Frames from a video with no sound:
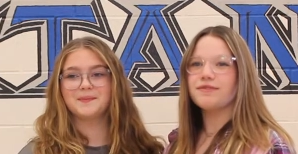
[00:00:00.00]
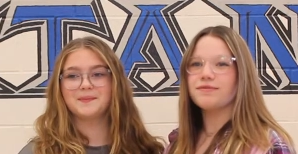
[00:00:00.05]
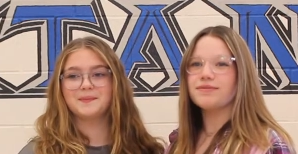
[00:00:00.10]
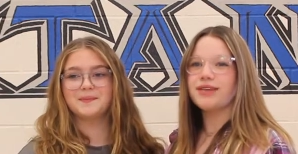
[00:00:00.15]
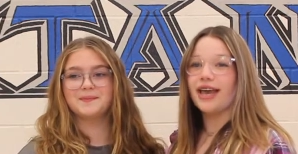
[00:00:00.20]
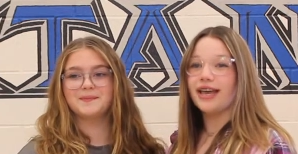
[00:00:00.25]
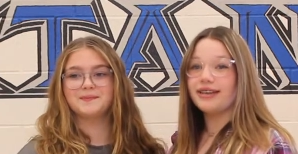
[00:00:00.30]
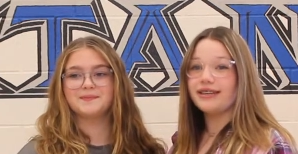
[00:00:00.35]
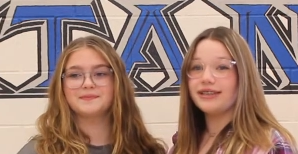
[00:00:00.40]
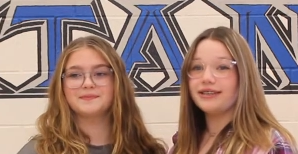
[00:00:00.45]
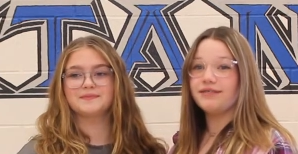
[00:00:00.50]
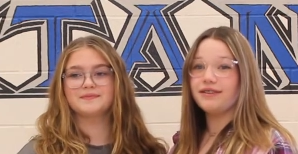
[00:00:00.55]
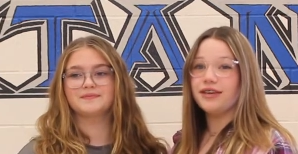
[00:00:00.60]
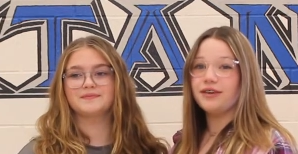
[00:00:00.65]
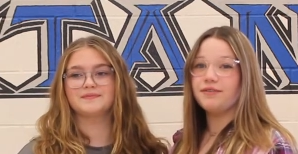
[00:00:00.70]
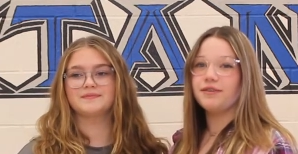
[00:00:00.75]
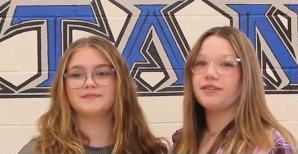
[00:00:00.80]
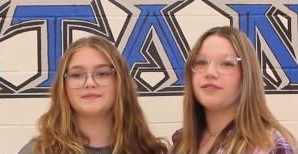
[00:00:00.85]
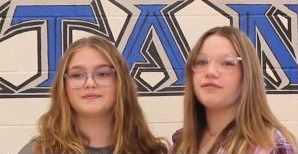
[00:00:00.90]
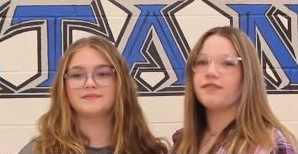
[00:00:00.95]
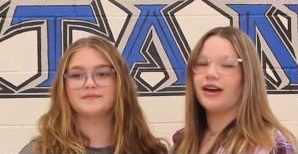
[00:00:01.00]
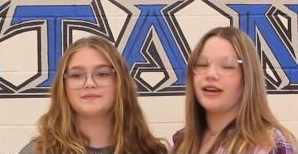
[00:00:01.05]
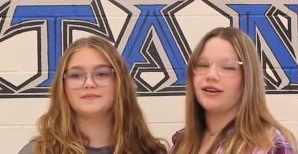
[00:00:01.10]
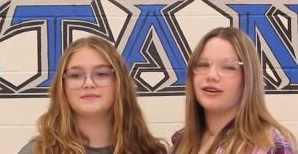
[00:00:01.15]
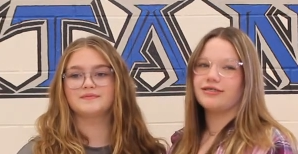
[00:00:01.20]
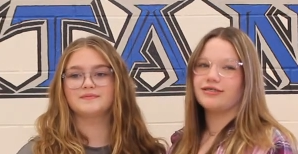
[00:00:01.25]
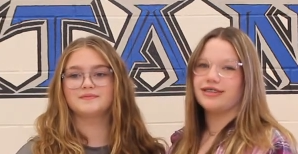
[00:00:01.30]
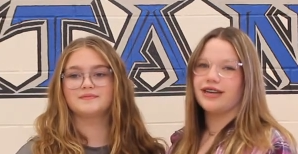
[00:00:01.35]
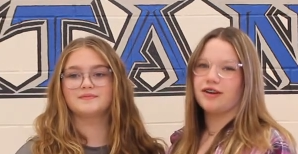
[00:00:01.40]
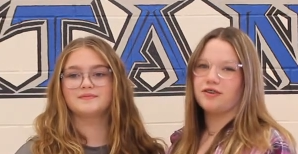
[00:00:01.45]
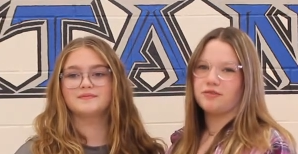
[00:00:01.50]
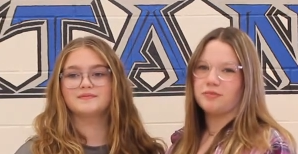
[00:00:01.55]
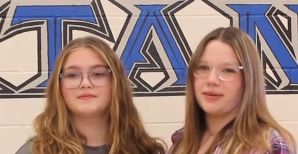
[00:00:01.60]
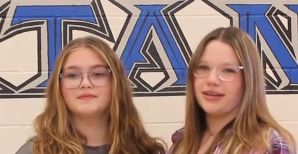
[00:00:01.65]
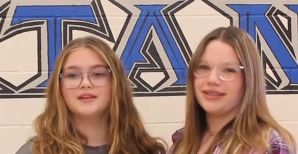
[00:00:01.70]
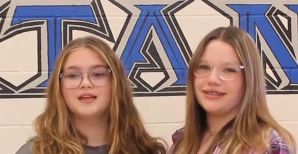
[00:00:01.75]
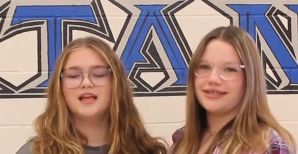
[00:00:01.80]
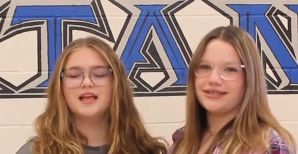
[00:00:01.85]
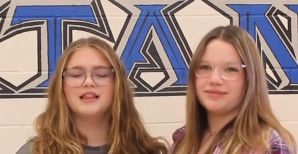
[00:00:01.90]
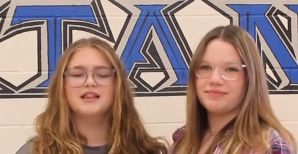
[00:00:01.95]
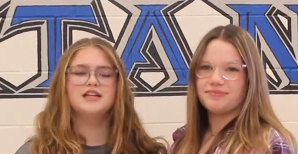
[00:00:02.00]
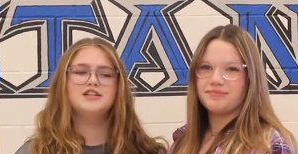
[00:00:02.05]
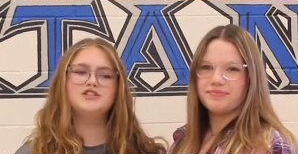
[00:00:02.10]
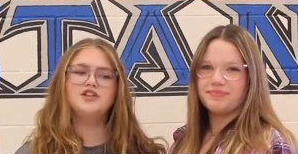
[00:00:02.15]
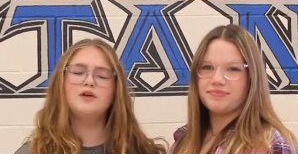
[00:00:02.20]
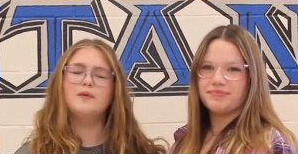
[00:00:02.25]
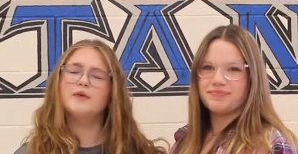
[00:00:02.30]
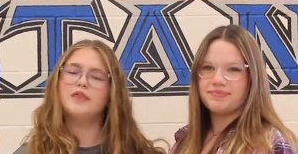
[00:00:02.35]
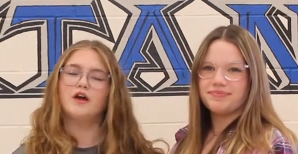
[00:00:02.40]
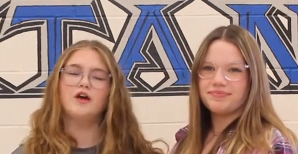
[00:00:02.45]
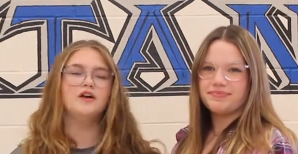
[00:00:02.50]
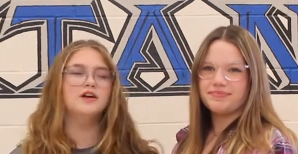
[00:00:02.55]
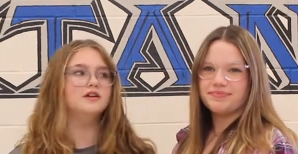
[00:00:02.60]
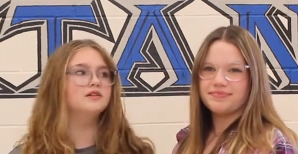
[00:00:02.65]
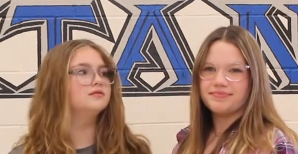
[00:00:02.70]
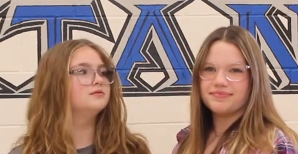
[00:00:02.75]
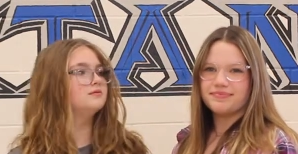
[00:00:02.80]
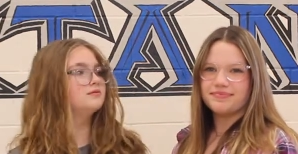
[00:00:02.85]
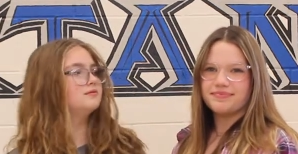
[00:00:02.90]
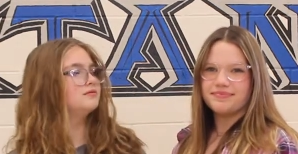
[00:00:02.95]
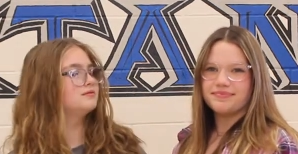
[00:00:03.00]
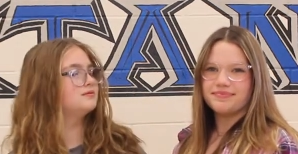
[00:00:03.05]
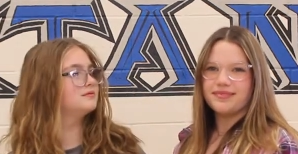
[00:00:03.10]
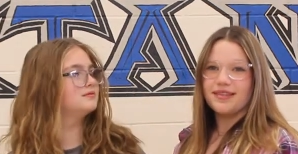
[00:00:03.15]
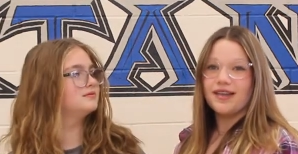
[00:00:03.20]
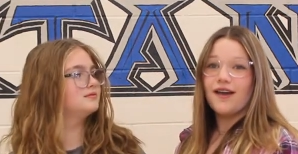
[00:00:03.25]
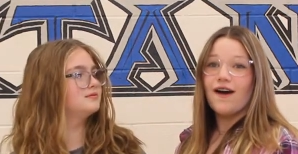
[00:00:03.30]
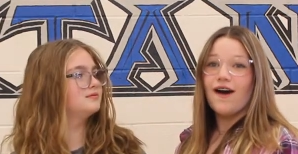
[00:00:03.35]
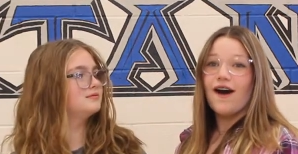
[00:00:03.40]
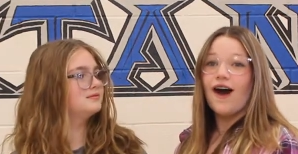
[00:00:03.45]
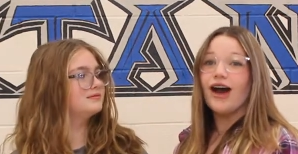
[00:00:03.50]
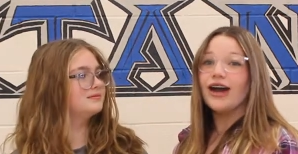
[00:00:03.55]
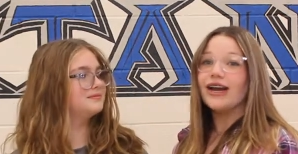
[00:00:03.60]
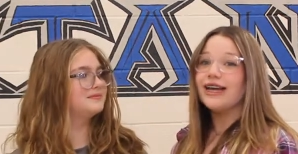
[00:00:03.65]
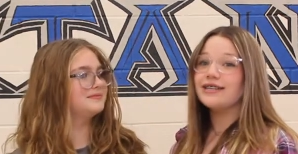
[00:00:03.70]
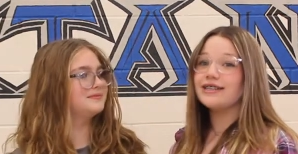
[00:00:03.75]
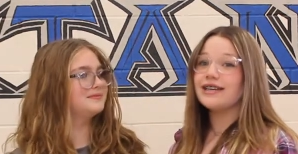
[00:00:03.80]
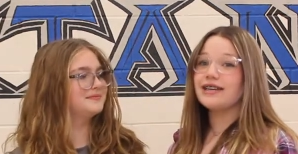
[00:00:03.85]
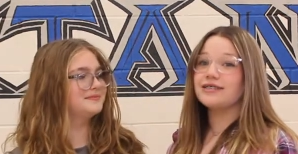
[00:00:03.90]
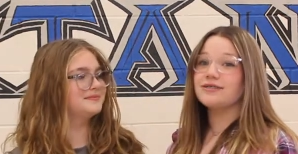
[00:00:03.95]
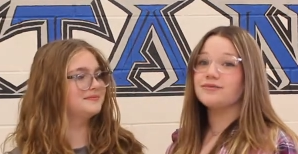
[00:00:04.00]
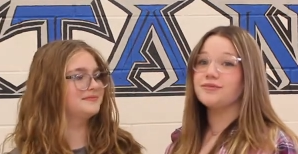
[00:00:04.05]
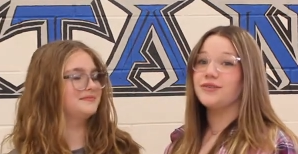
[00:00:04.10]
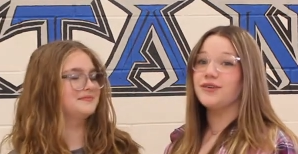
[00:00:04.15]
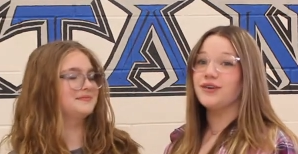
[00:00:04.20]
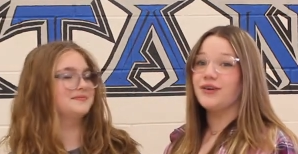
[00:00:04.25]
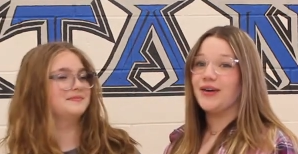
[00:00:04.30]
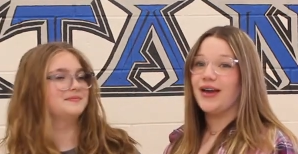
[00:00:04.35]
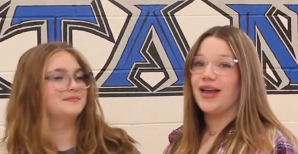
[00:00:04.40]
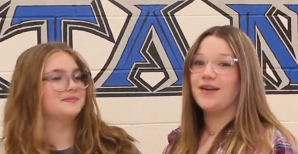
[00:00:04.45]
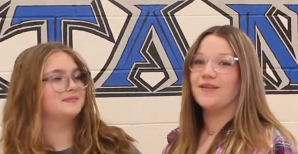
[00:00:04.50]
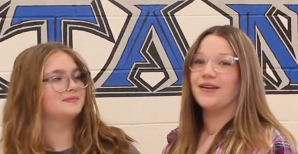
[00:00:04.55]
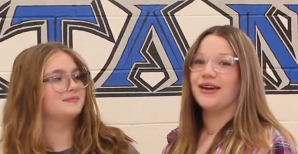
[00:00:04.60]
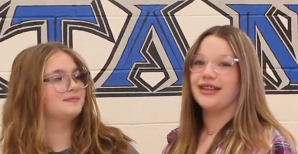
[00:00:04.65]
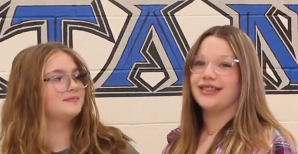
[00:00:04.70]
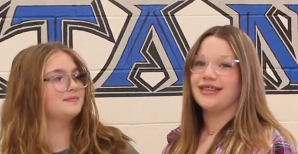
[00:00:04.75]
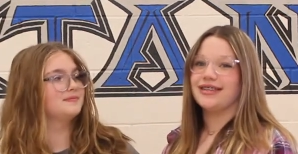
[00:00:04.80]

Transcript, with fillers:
Speaker 1: from Titan TV with fine arts announcements. Let's start with art. Art has had some great work